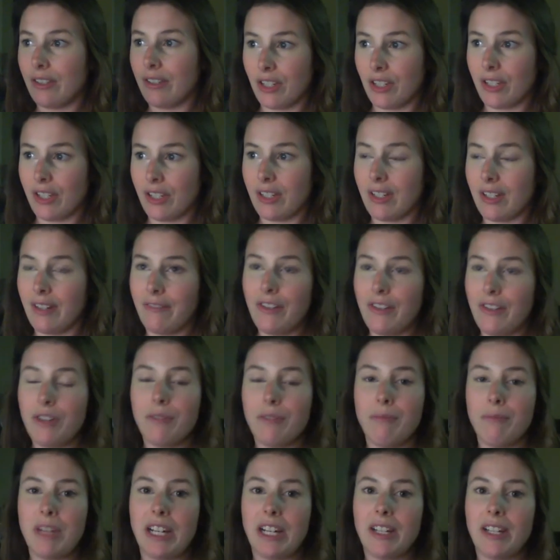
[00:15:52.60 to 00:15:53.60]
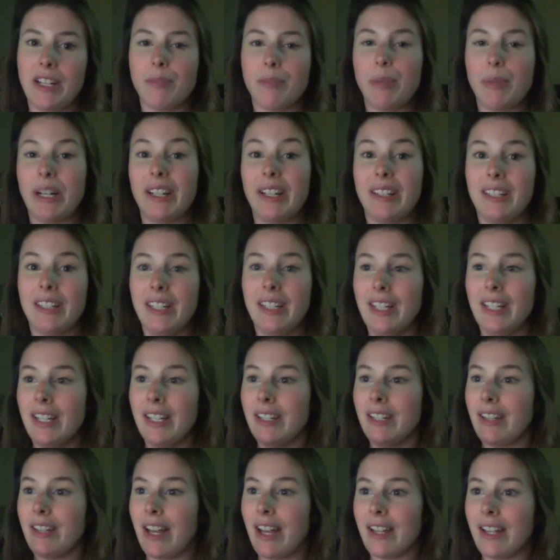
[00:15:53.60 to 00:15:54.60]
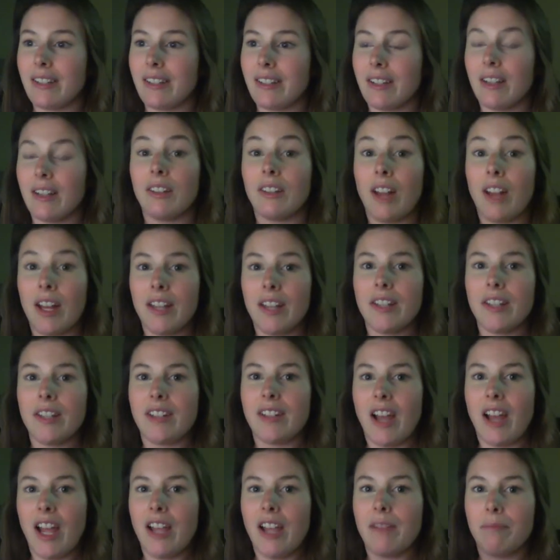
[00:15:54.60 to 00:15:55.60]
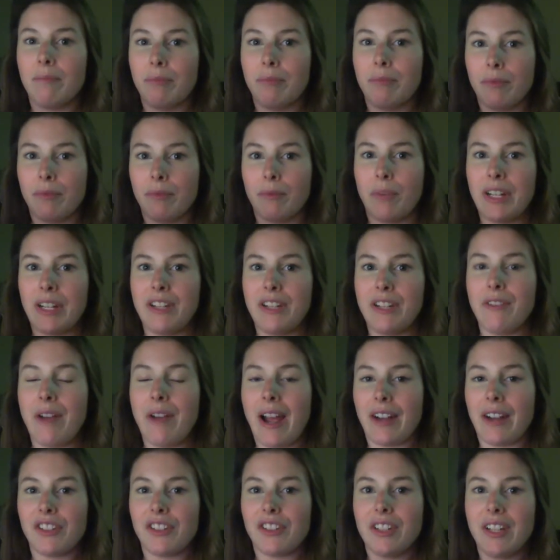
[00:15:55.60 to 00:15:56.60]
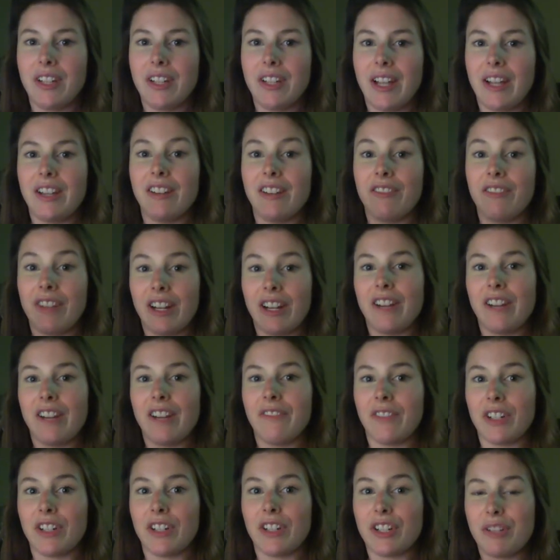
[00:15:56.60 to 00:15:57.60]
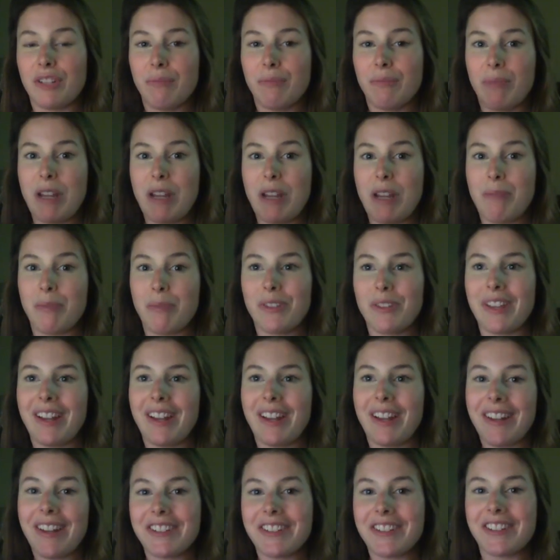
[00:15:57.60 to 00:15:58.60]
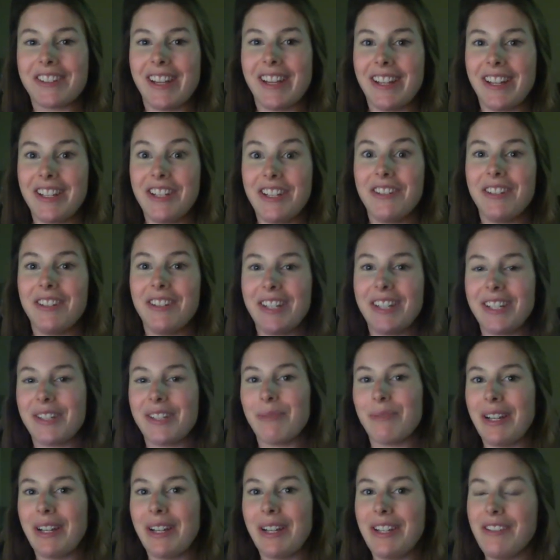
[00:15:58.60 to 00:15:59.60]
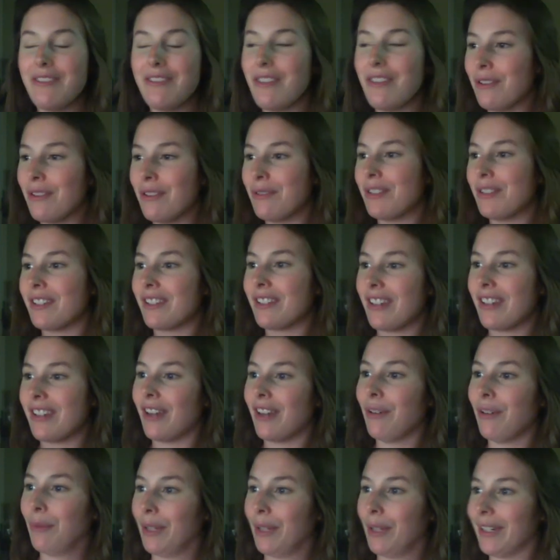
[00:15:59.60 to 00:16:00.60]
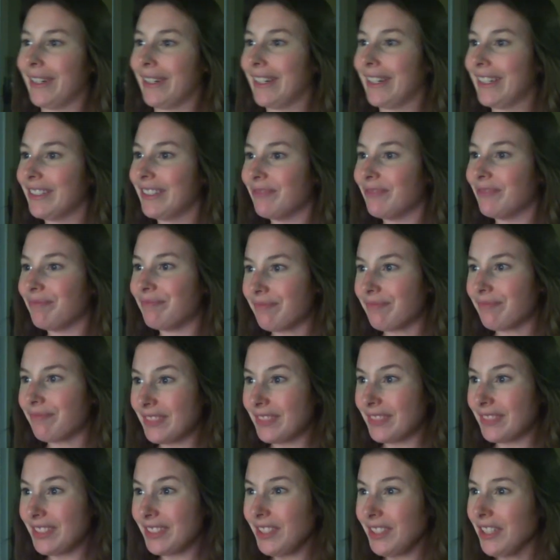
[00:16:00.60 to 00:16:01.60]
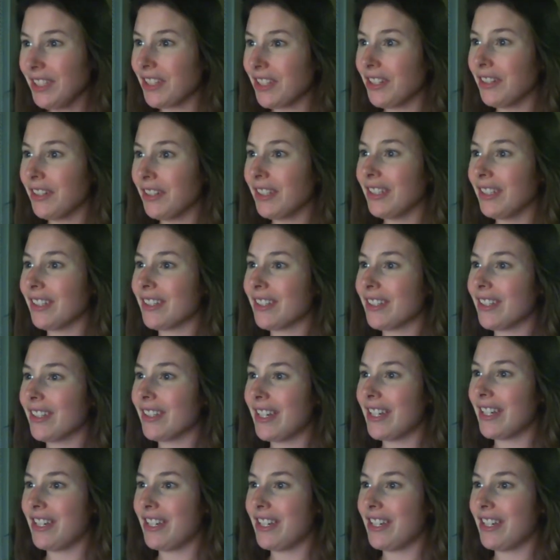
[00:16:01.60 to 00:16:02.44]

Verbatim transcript: just in a few minutes, but that's a lot of the time when you actually get your very first people that understand you is when you go to start working. So it looks like